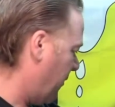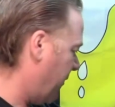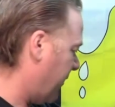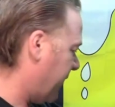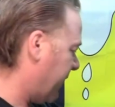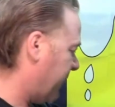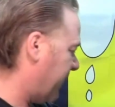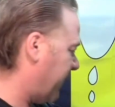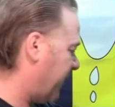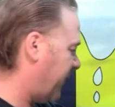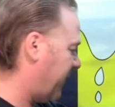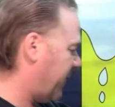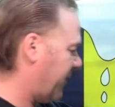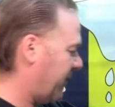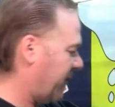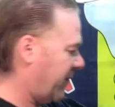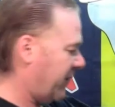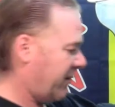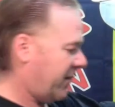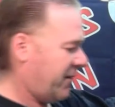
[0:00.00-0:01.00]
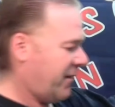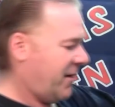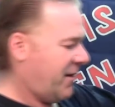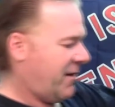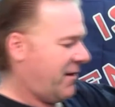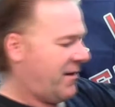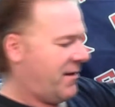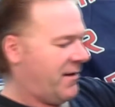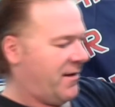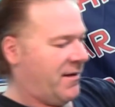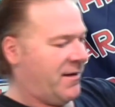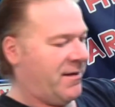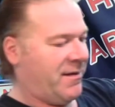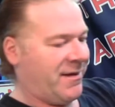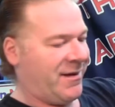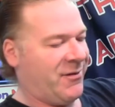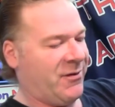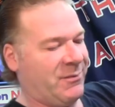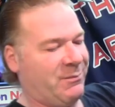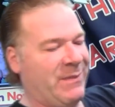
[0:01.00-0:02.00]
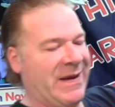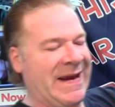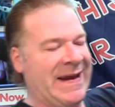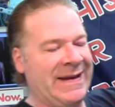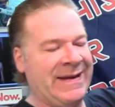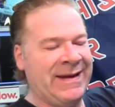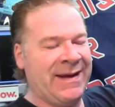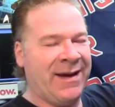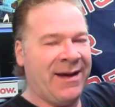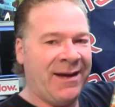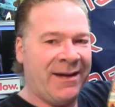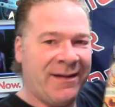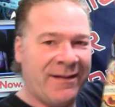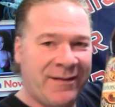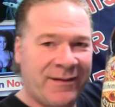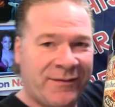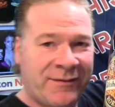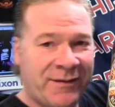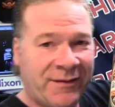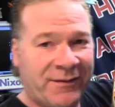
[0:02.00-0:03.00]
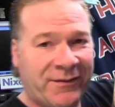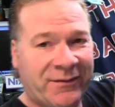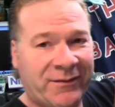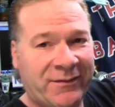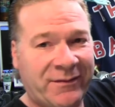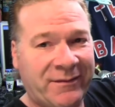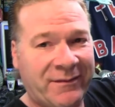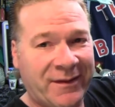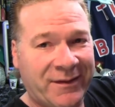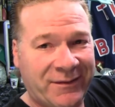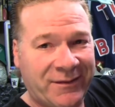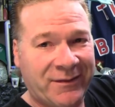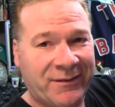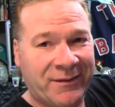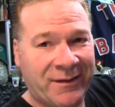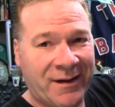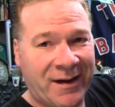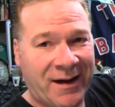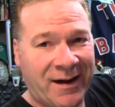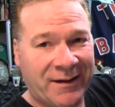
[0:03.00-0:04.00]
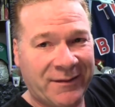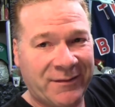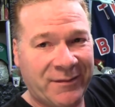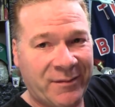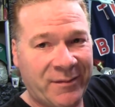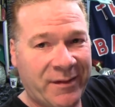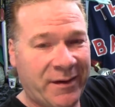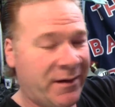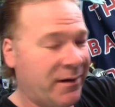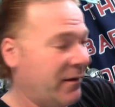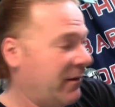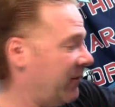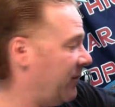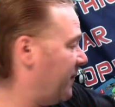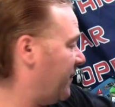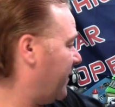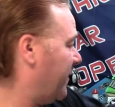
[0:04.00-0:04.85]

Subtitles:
is Corbina. This is an awesome beer.